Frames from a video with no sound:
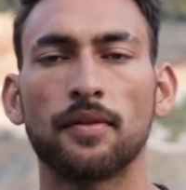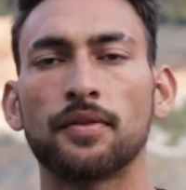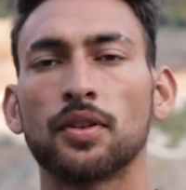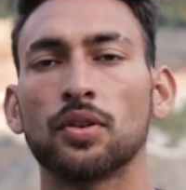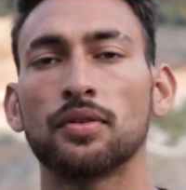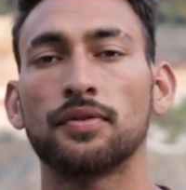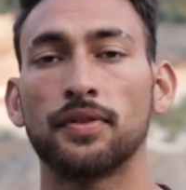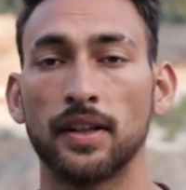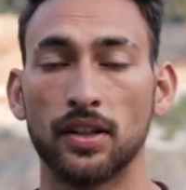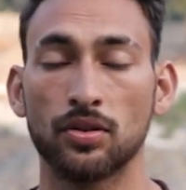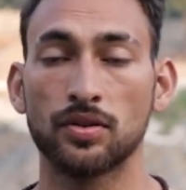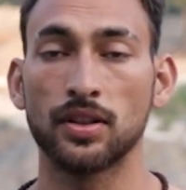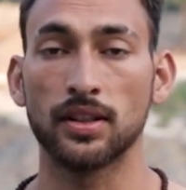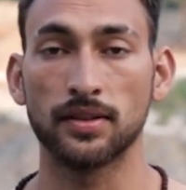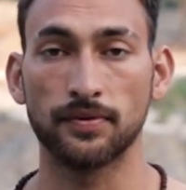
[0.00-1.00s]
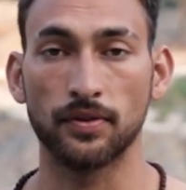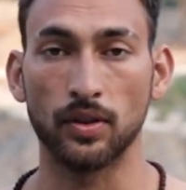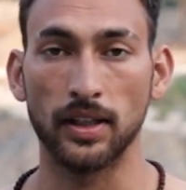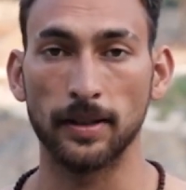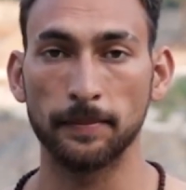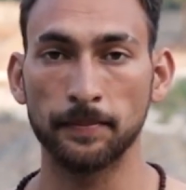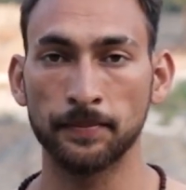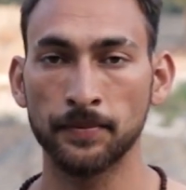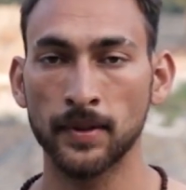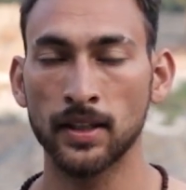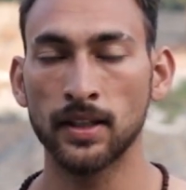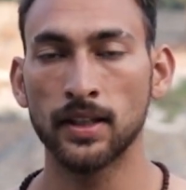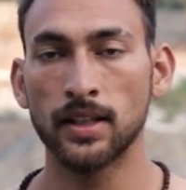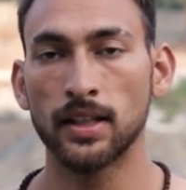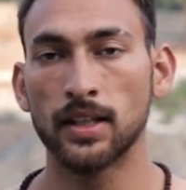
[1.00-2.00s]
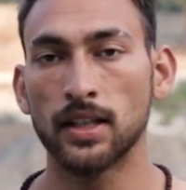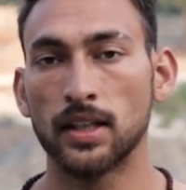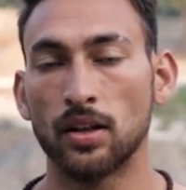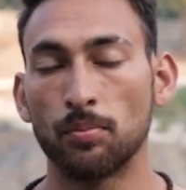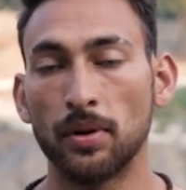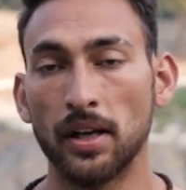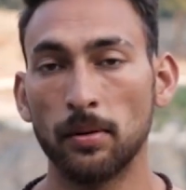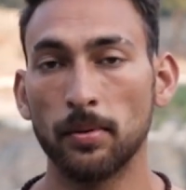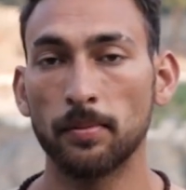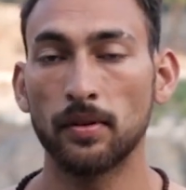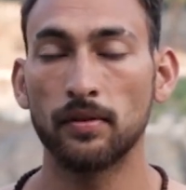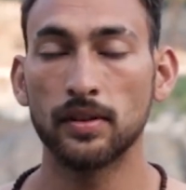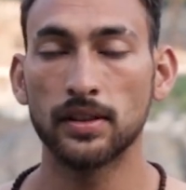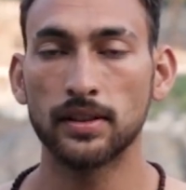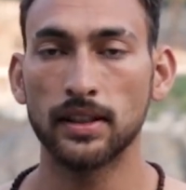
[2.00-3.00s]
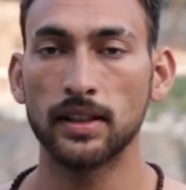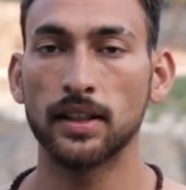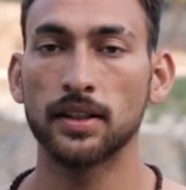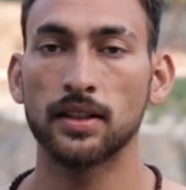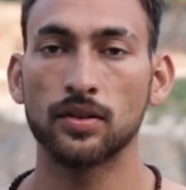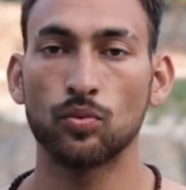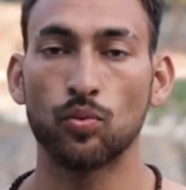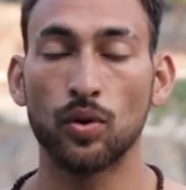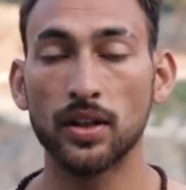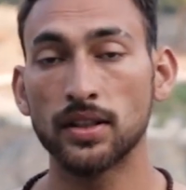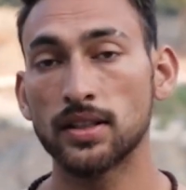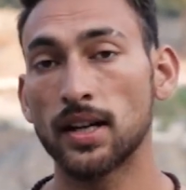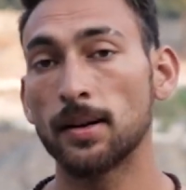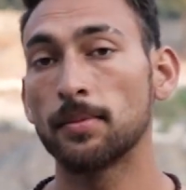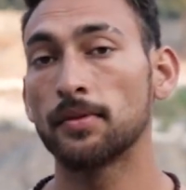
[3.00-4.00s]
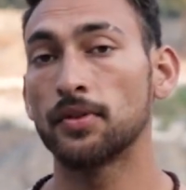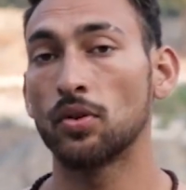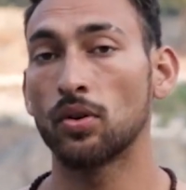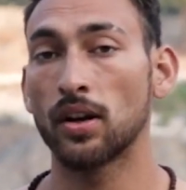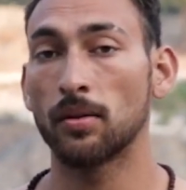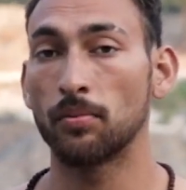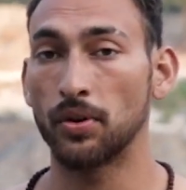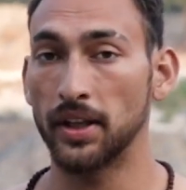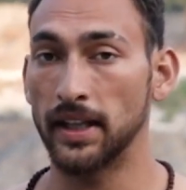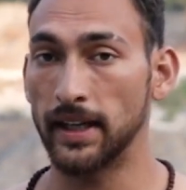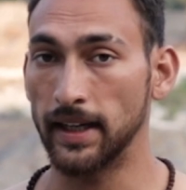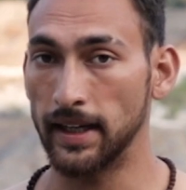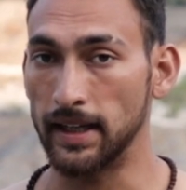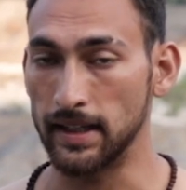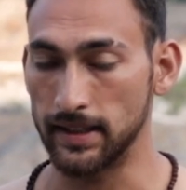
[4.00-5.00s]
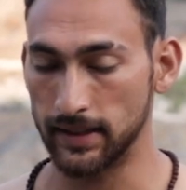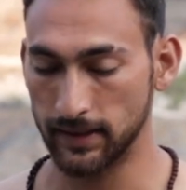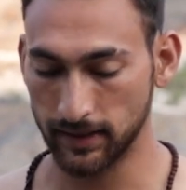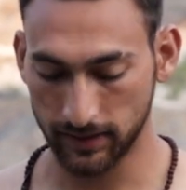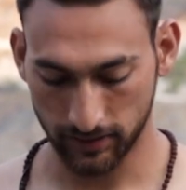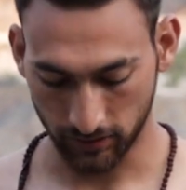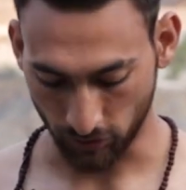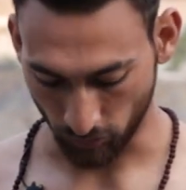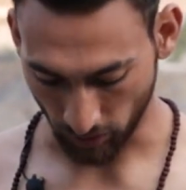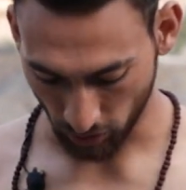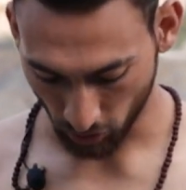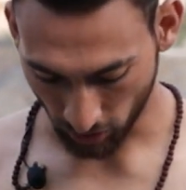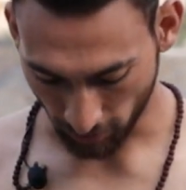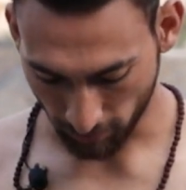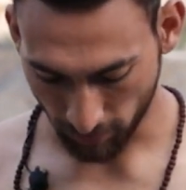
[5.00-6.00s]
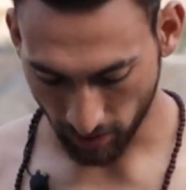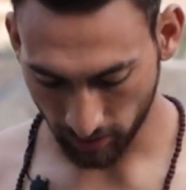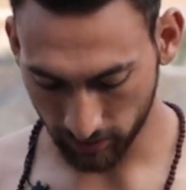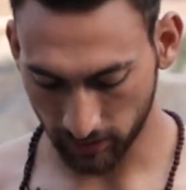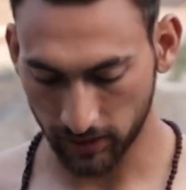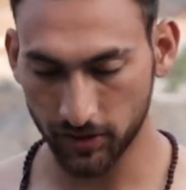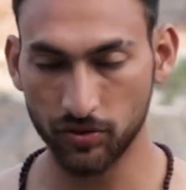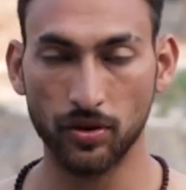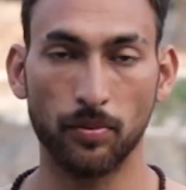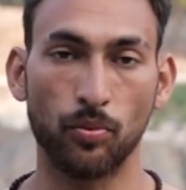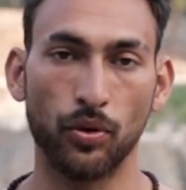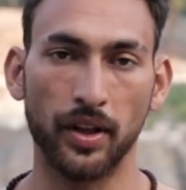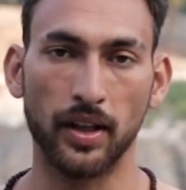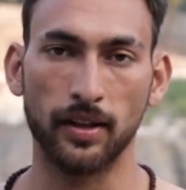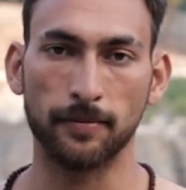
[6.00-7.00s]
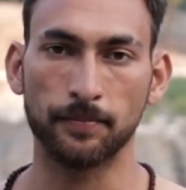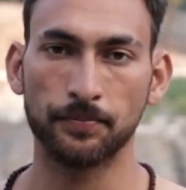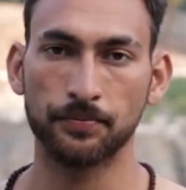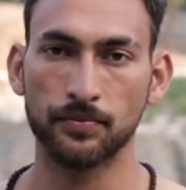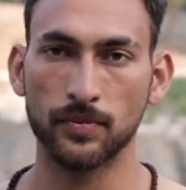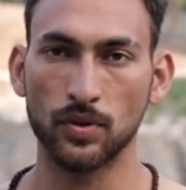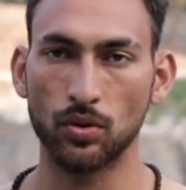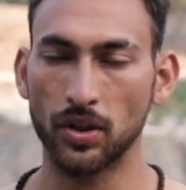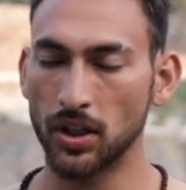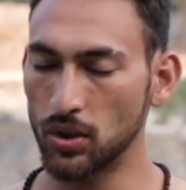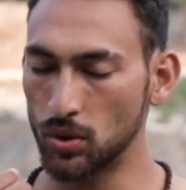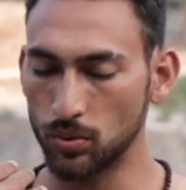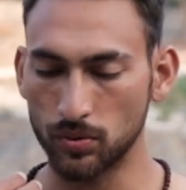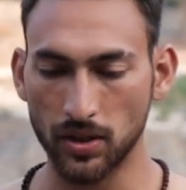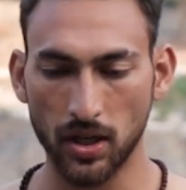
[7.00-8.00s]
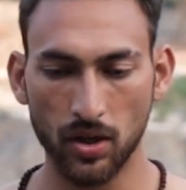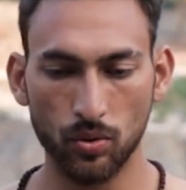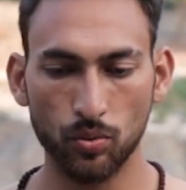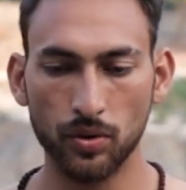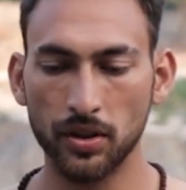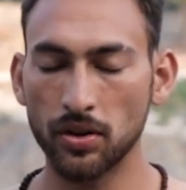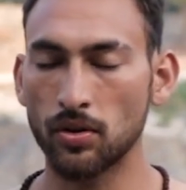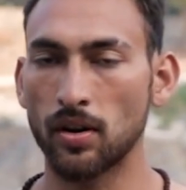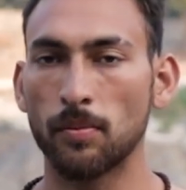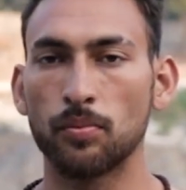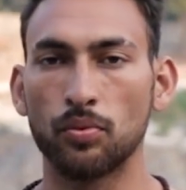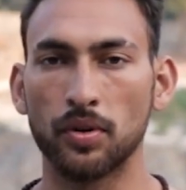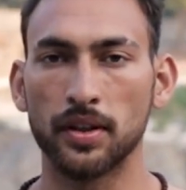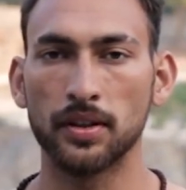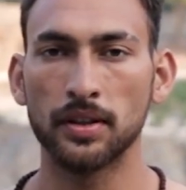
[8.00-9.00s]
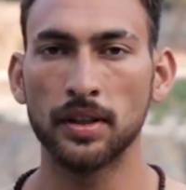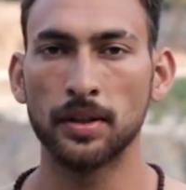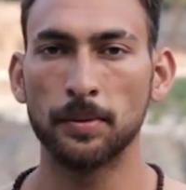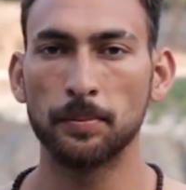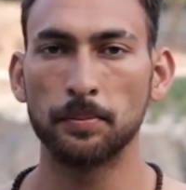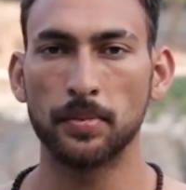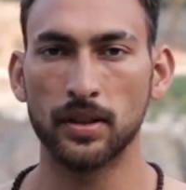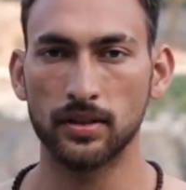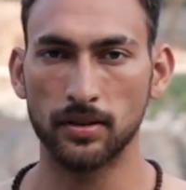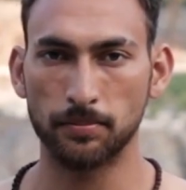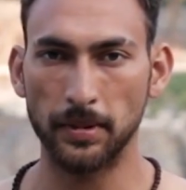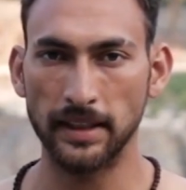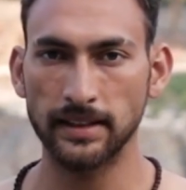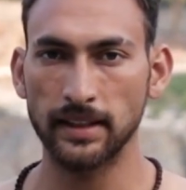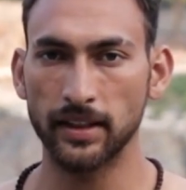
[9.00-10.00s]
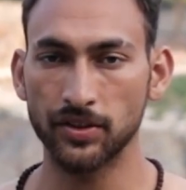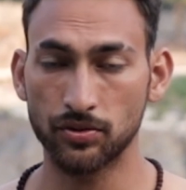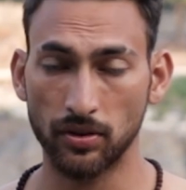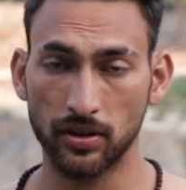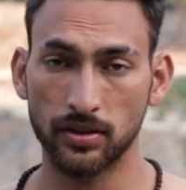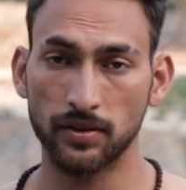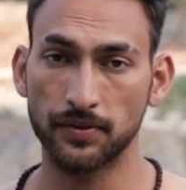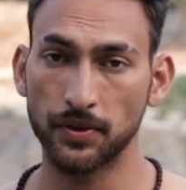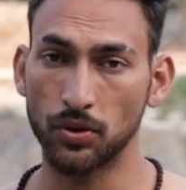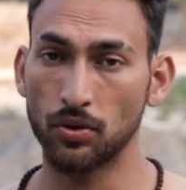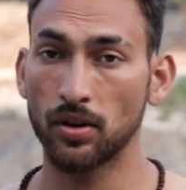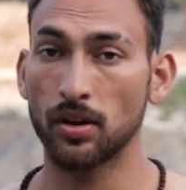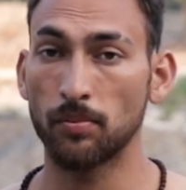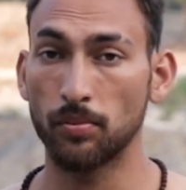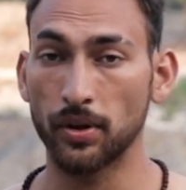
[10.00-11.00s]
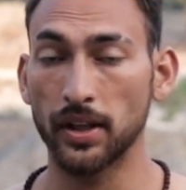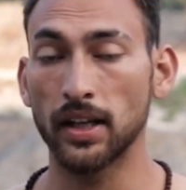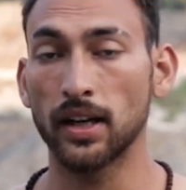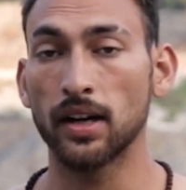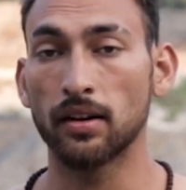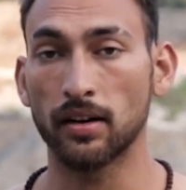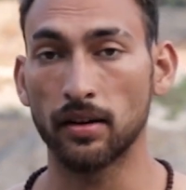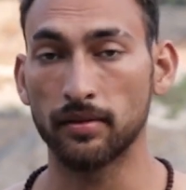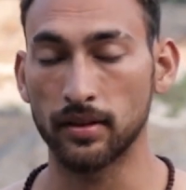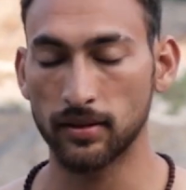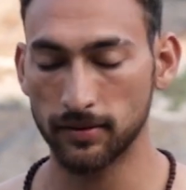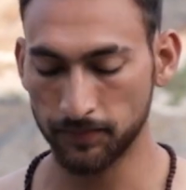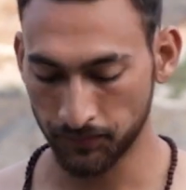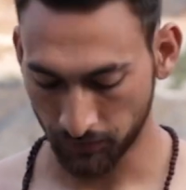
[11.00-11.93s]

after you fill your chest fully. Now many people will say that one type of yogic breathing is when you combine these three breathing. You can do downward or upward, but the basic instruction for yogic breathing are given.